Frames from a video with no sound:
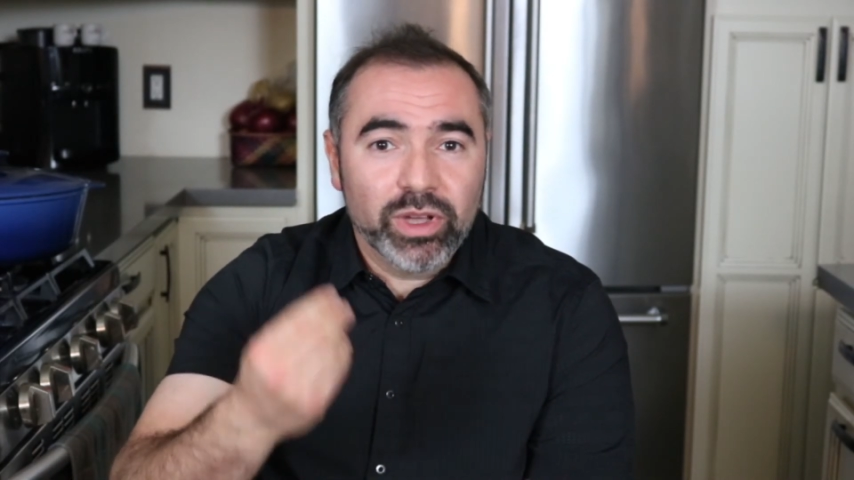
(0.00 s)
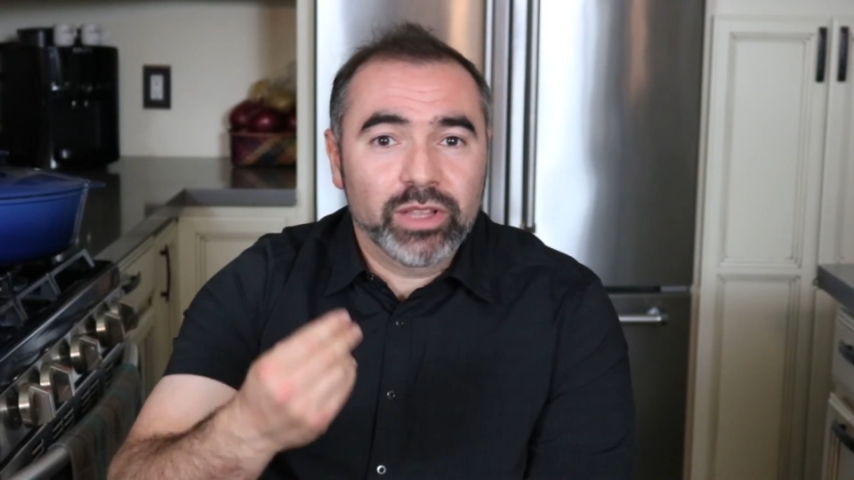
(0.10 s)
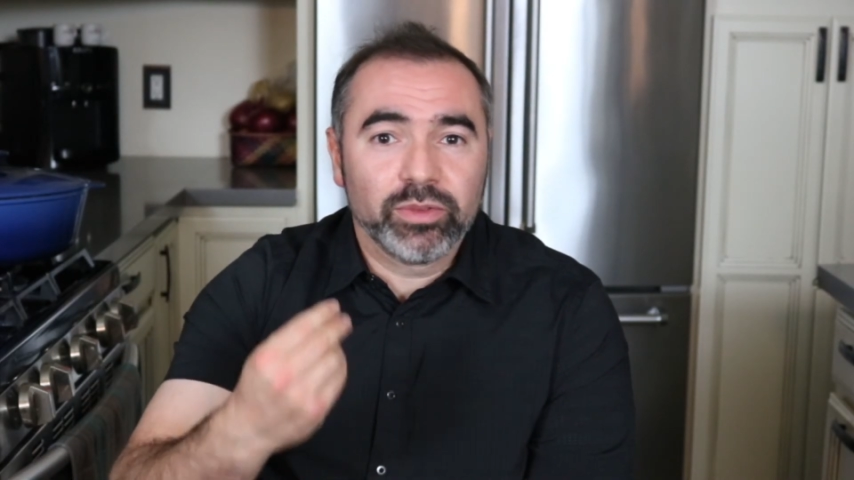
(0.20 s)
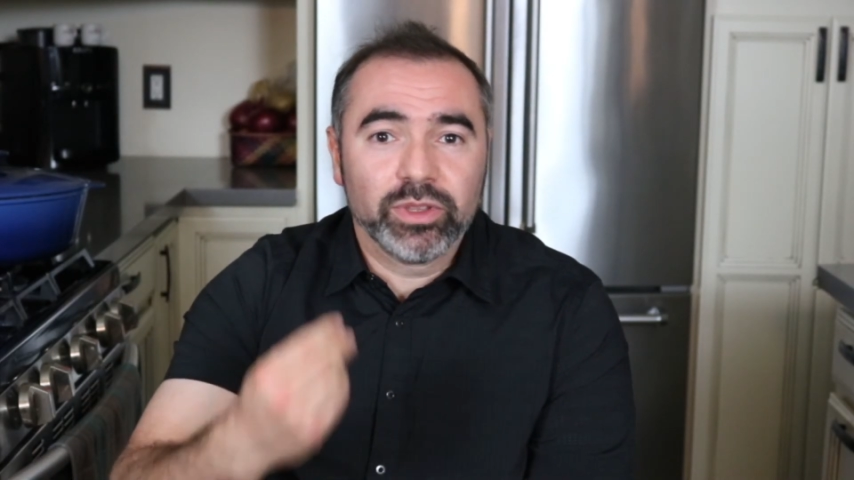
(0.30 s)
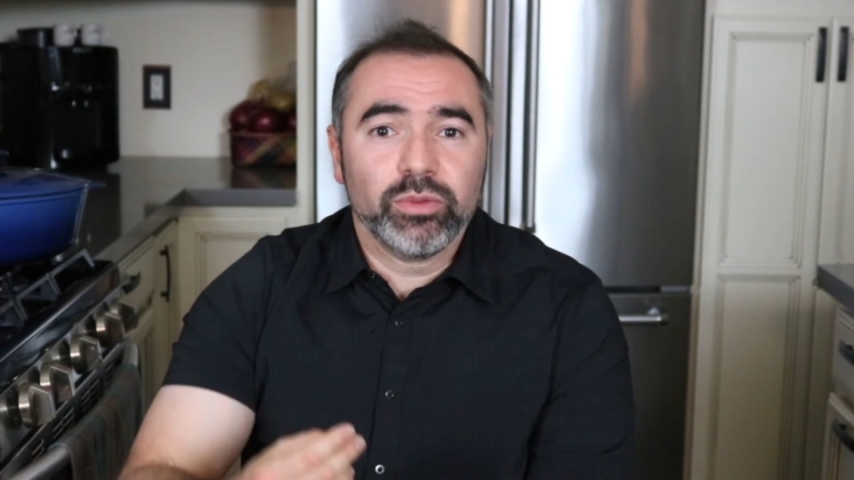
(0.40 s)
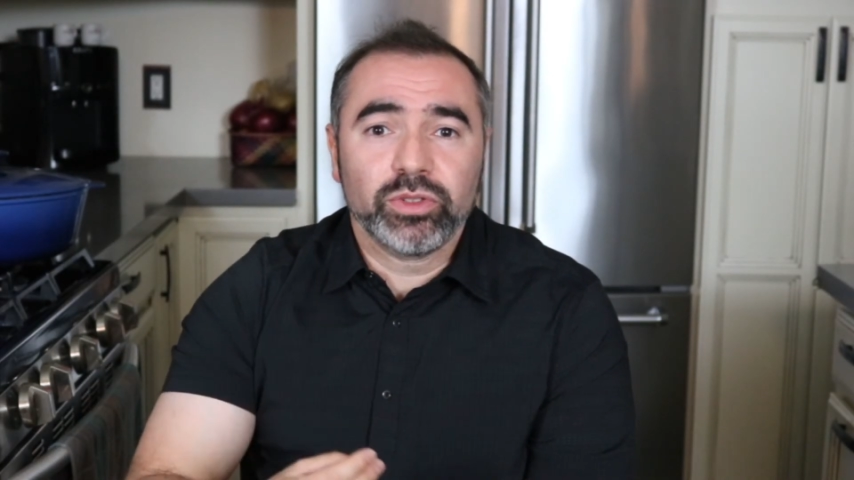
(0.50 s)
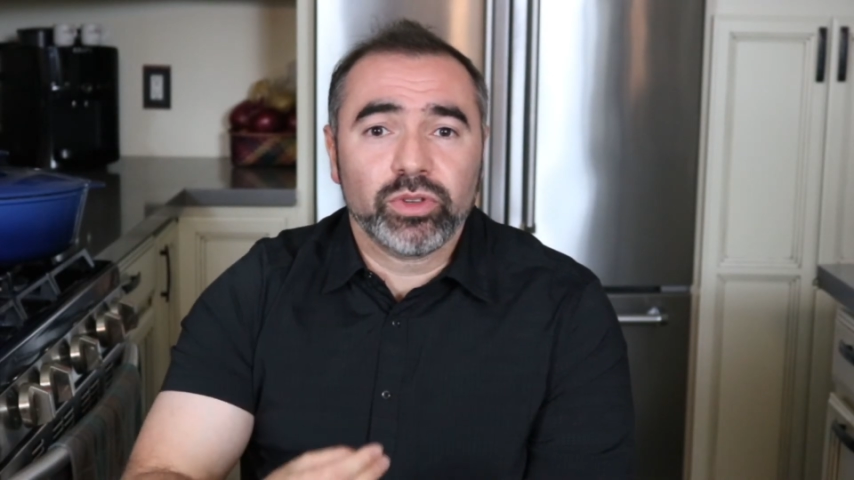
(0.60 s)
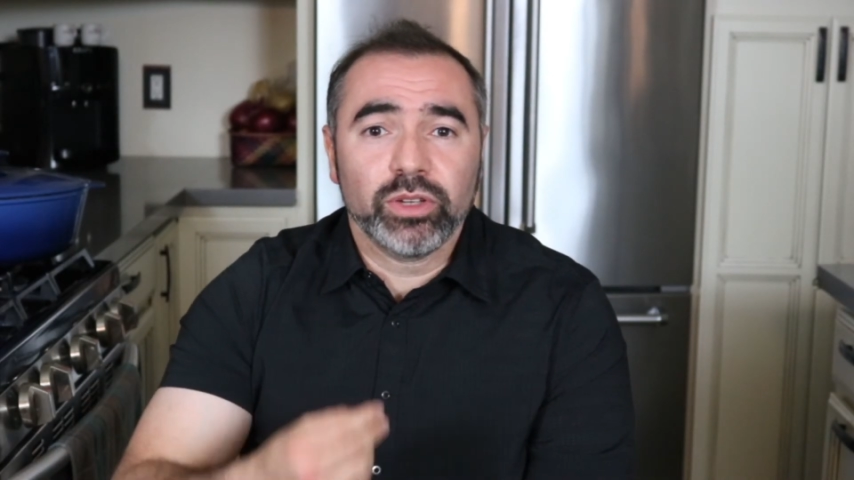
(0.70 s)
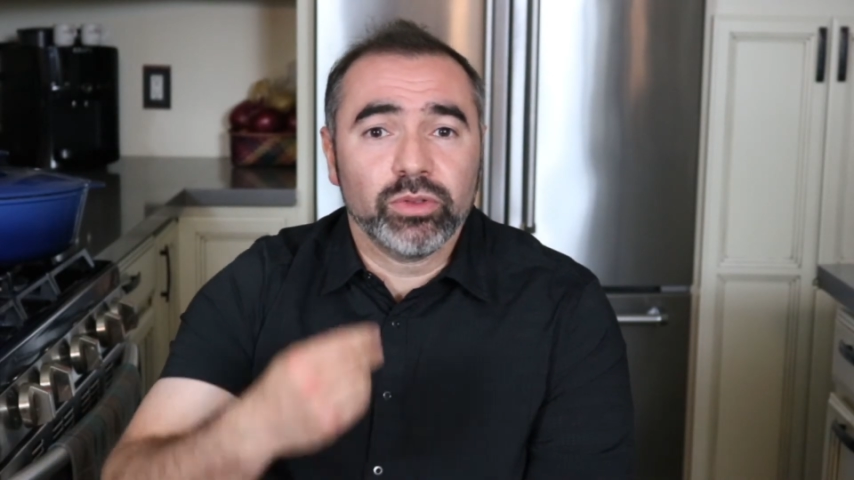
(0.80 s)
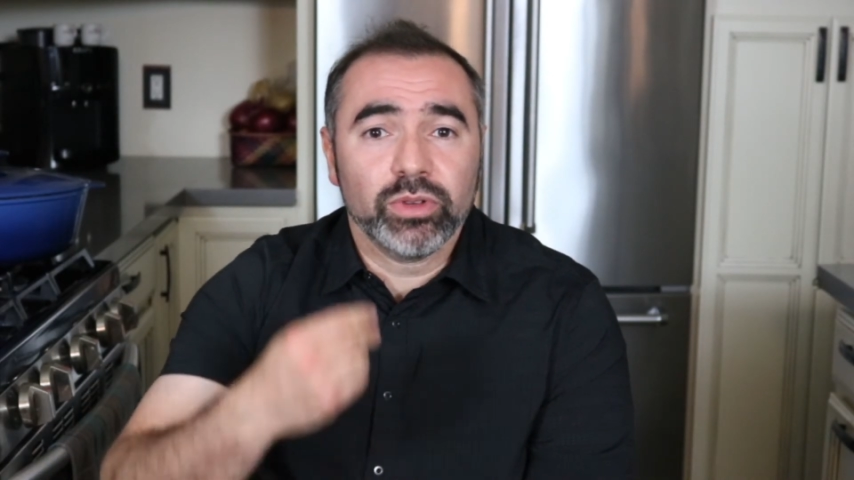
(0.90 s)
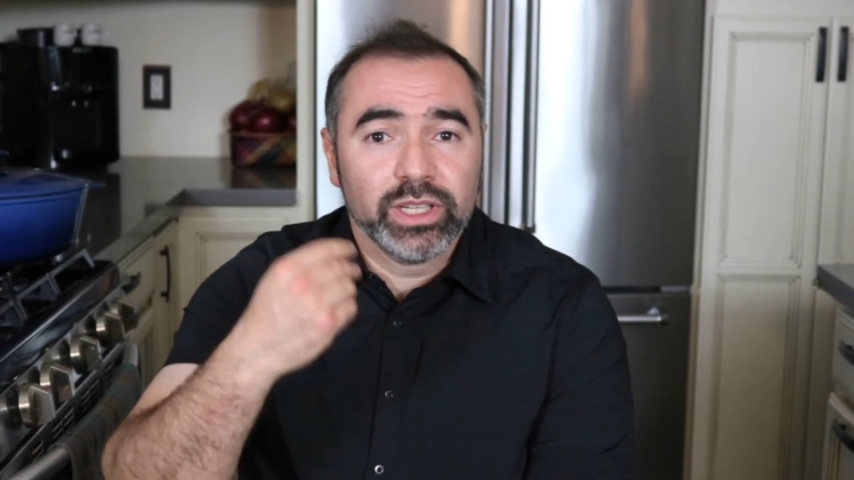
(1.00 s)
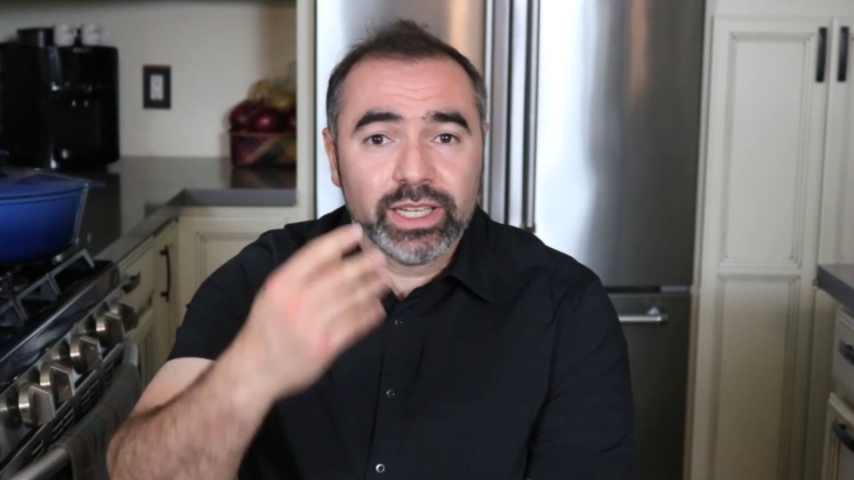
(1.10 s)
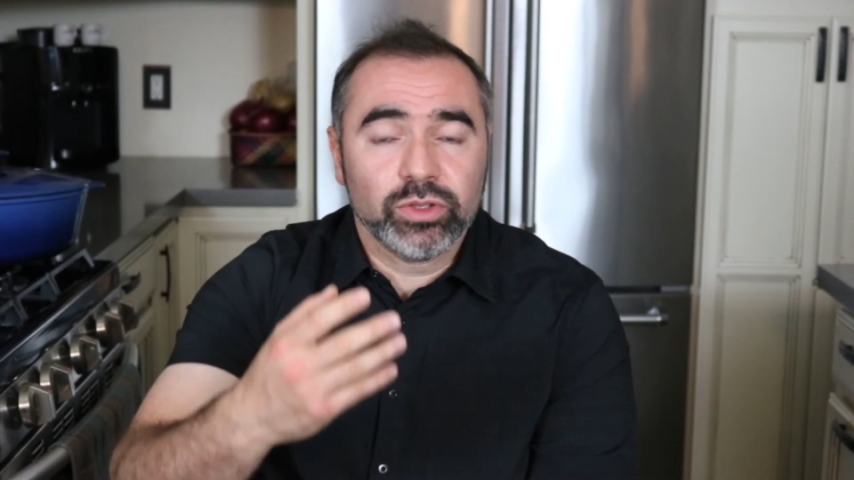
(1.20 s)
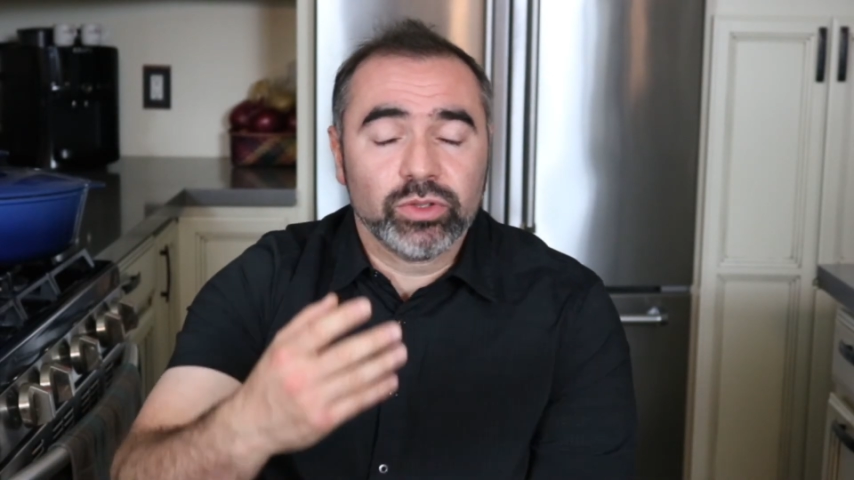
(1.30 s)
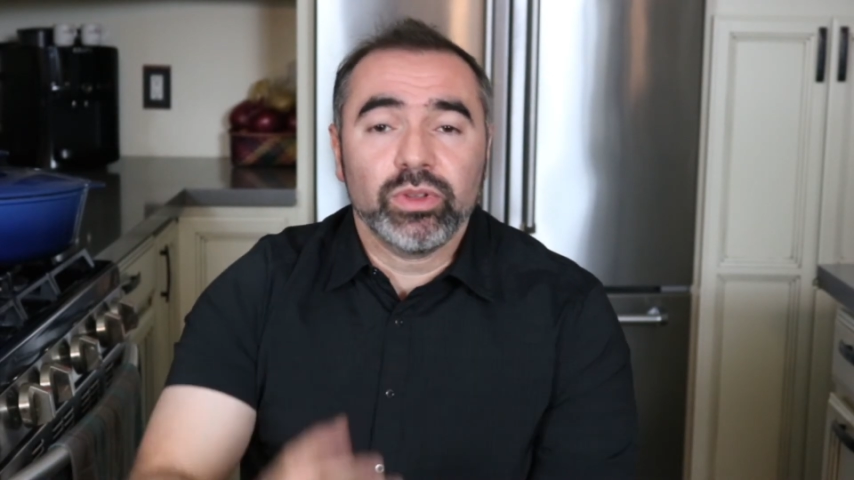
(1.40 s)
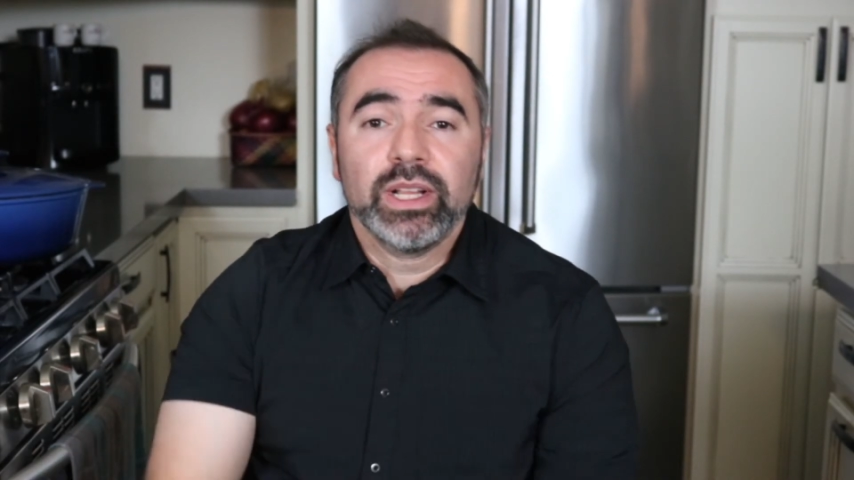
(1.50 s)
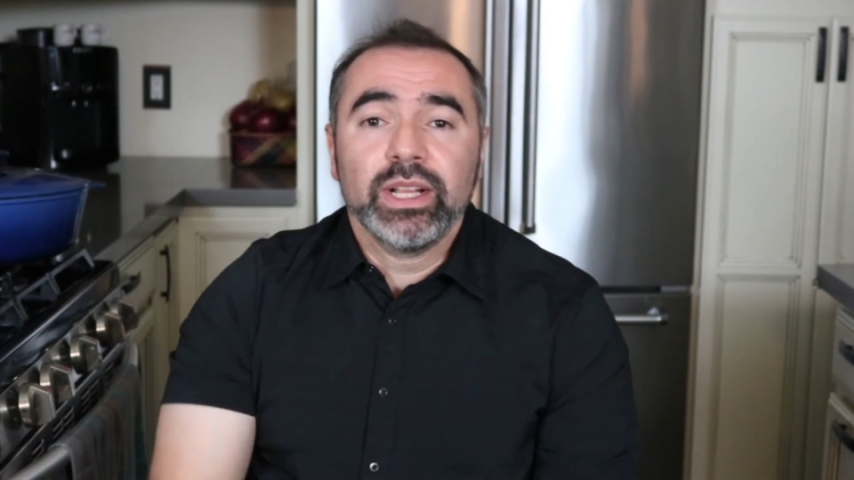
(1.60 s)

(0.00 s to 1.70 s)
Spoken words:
benefit that we're trying to get to.